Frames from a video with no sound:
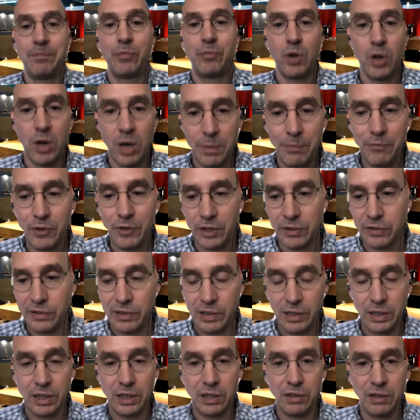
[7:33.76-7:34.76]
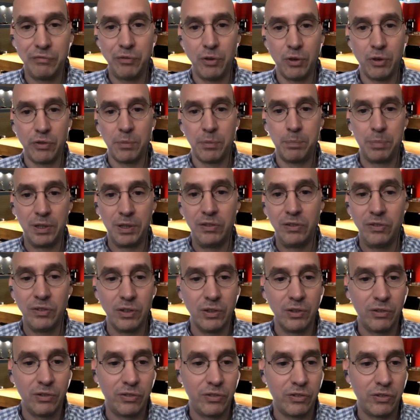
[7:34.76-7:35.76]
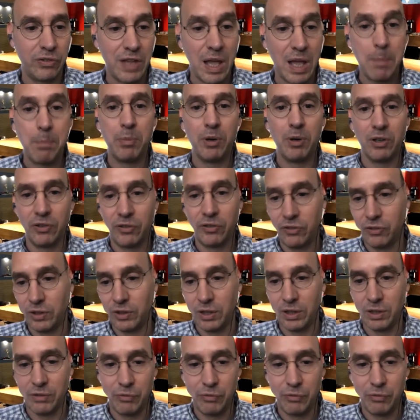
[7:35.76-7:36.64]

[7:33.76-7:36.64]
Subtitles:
obviously for the business numbers,